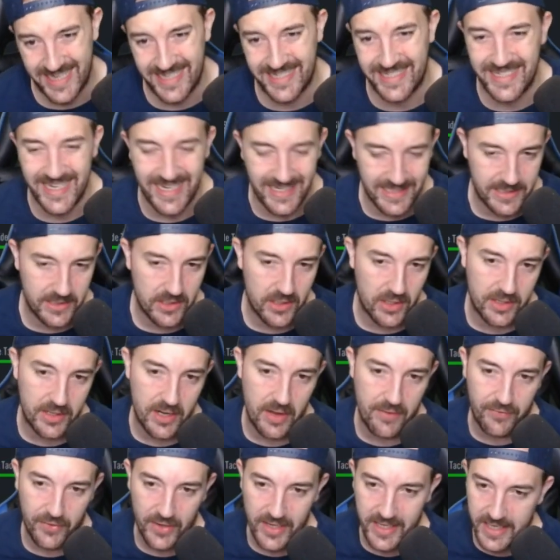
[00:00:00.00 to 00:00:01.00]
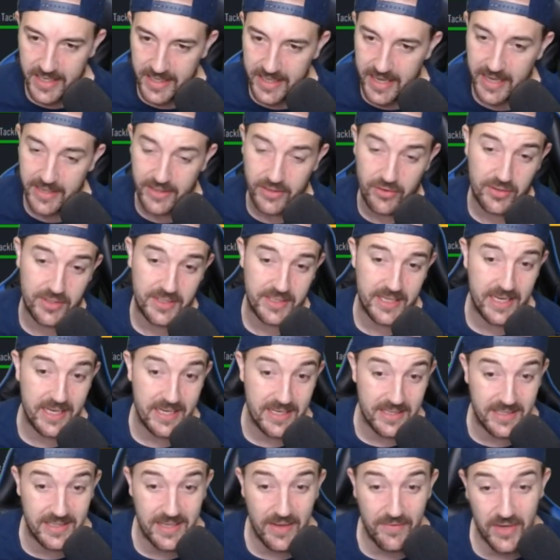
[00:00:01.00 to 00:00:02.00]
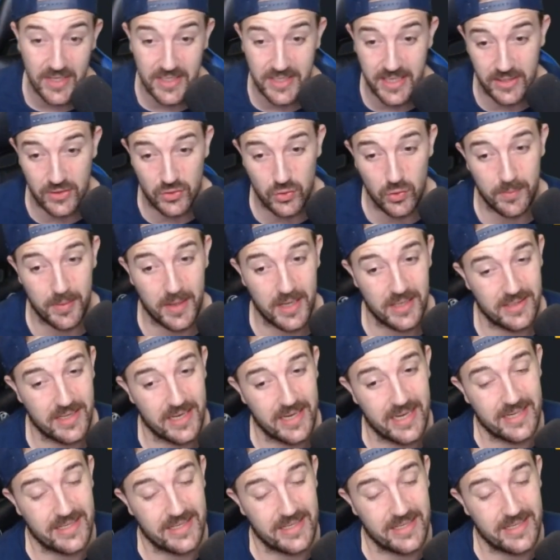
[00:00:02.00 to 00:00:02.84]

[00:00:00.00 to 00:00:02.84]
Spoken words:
69 free kick accuracy, 76 short passing,